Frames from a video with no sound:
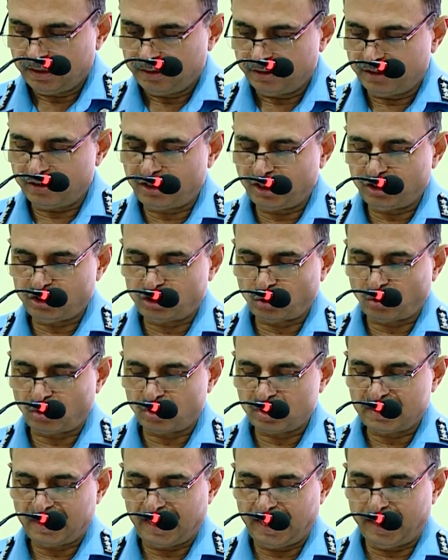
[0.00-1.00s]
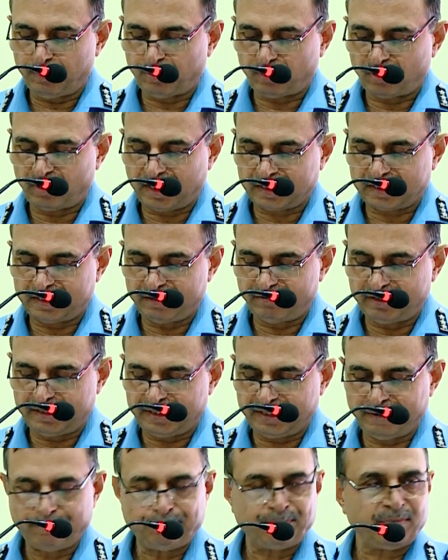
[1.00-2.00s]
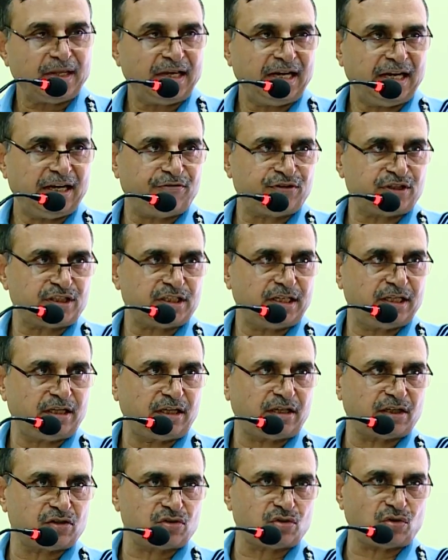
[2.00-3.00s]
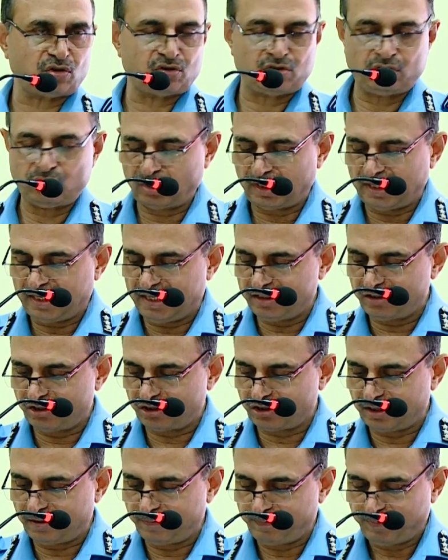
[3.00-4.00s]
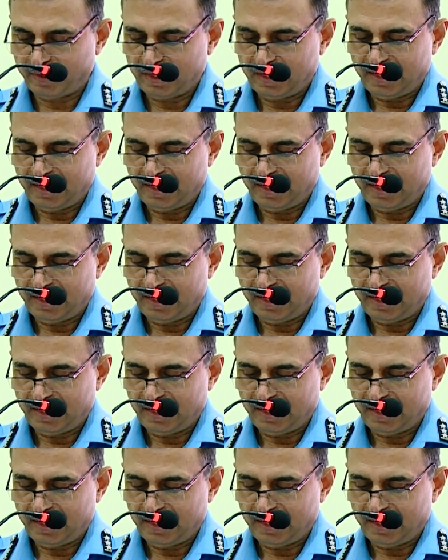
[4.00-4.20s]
This ensures high productivity, efficient resource utilization,